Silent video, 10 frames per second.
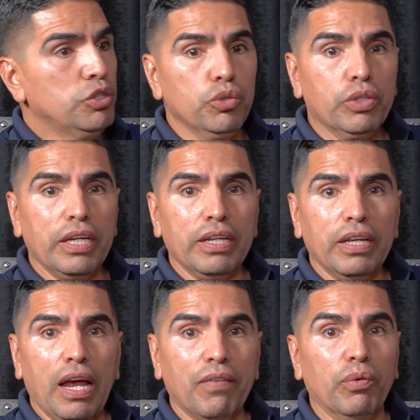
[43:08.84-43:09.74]
You
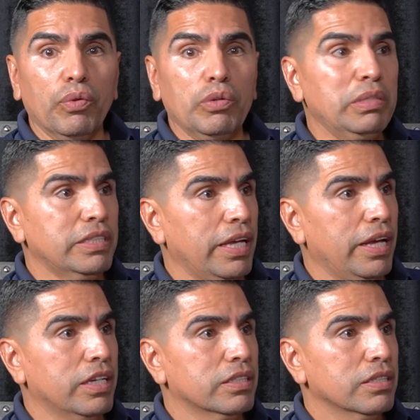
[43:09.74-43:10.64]
can have other
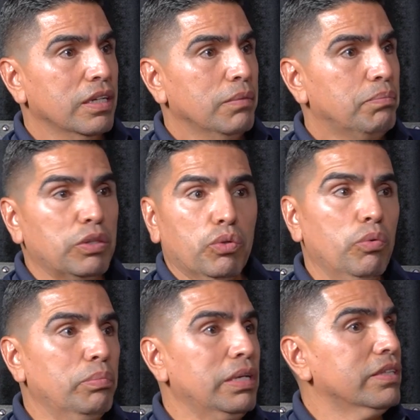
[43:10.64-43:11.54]
mistakes, but
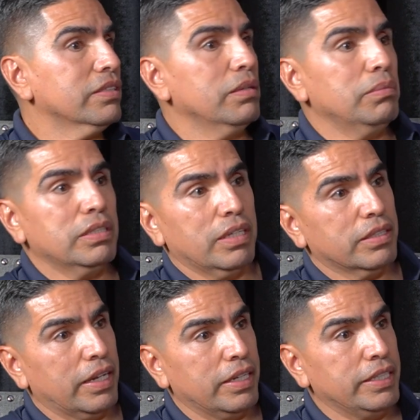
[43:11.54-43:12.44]
don't make the same
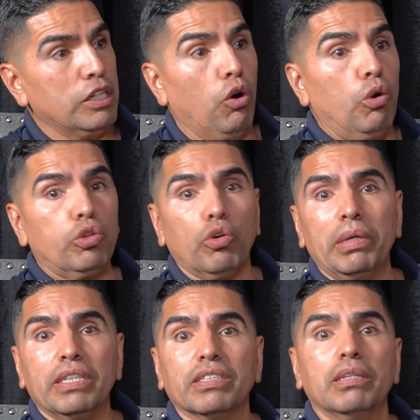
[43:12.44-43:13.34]
mistakes that I did, or don't
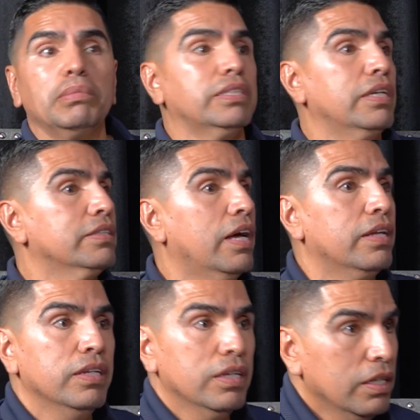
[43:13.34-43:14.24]
make the same mistakes
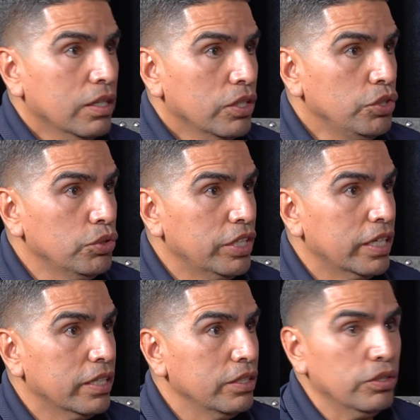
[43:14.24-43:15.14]
that you
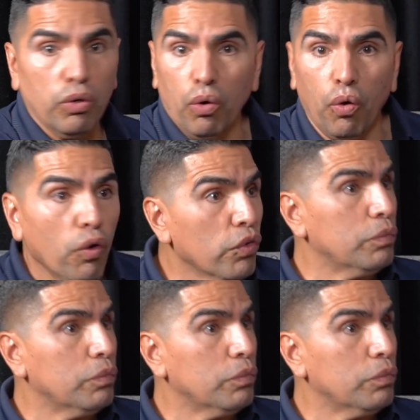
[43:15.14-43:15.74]
did, or other